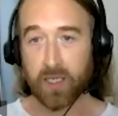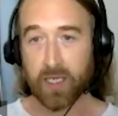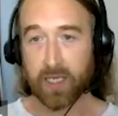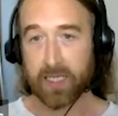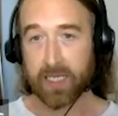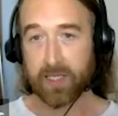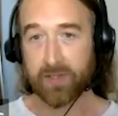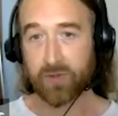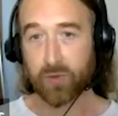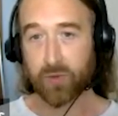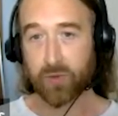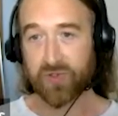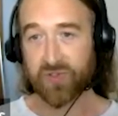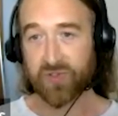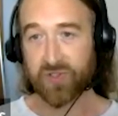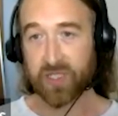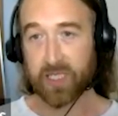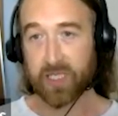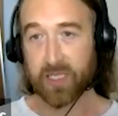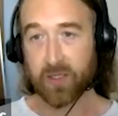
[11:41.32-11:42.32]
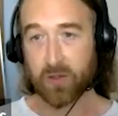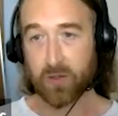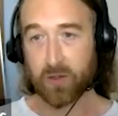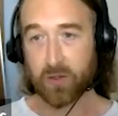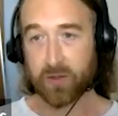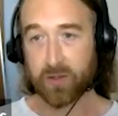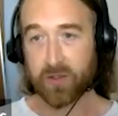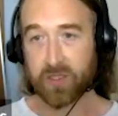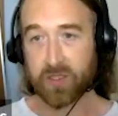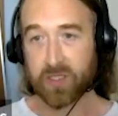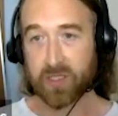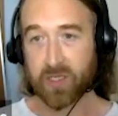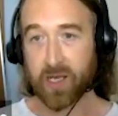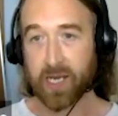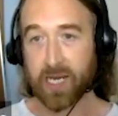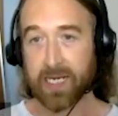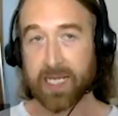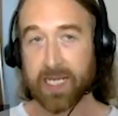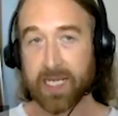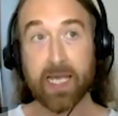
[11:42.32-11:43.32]
And as you'll see on the
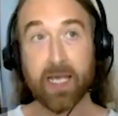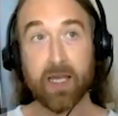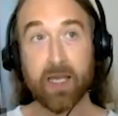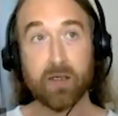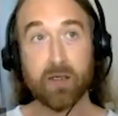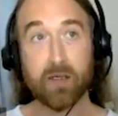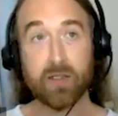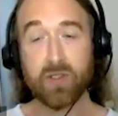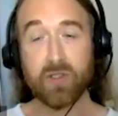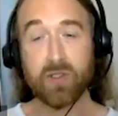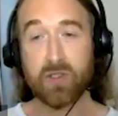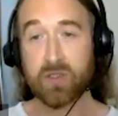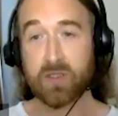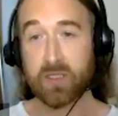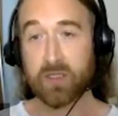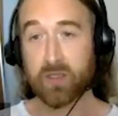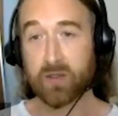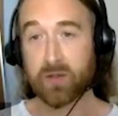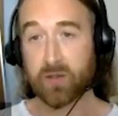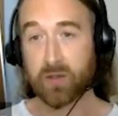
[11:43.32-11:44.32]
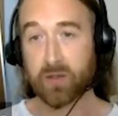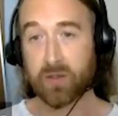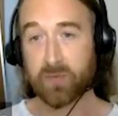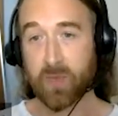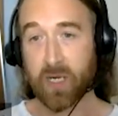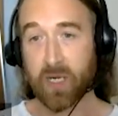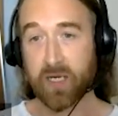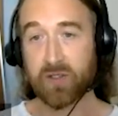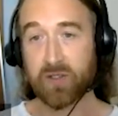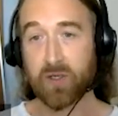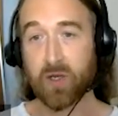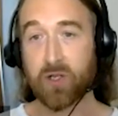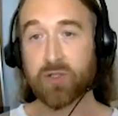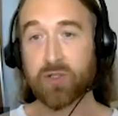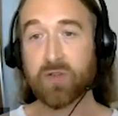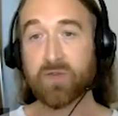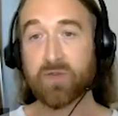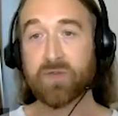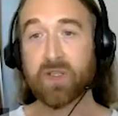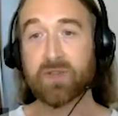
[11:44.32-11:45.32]
slide here, it's considered that as many as
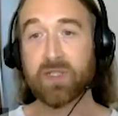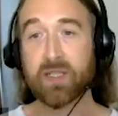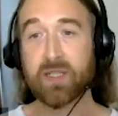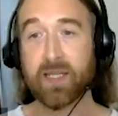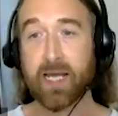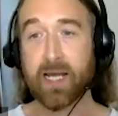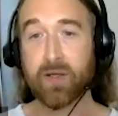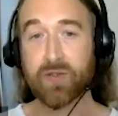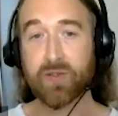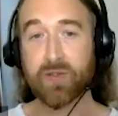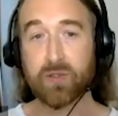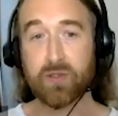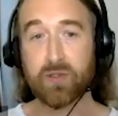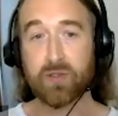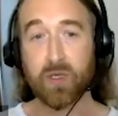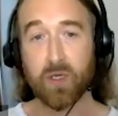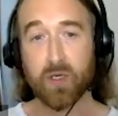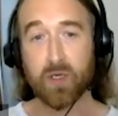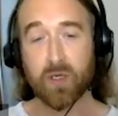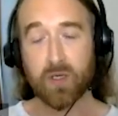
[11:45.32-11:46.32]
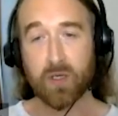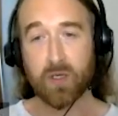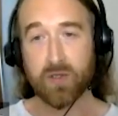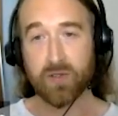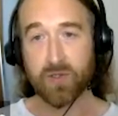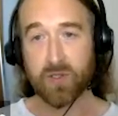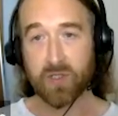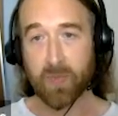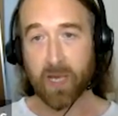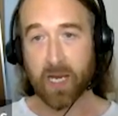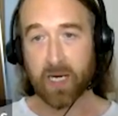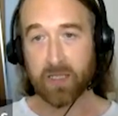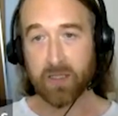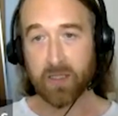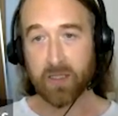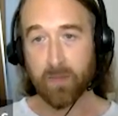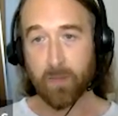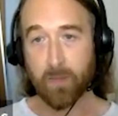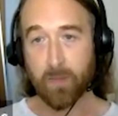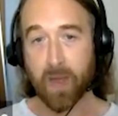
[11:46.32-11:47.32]
150,000
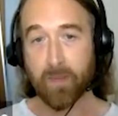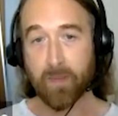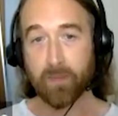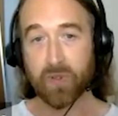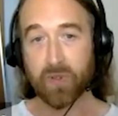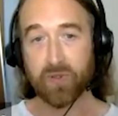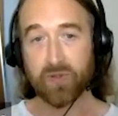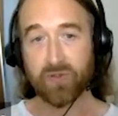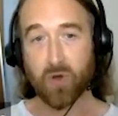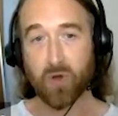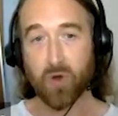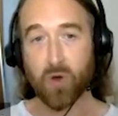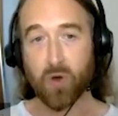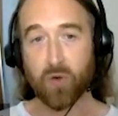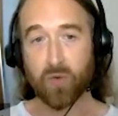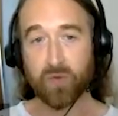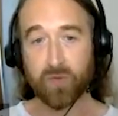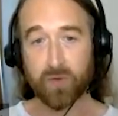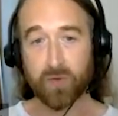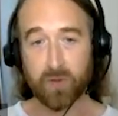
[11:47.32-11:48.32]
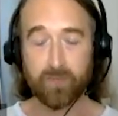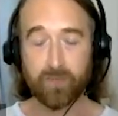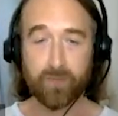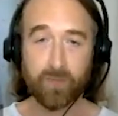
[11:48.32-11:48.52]
suspected members of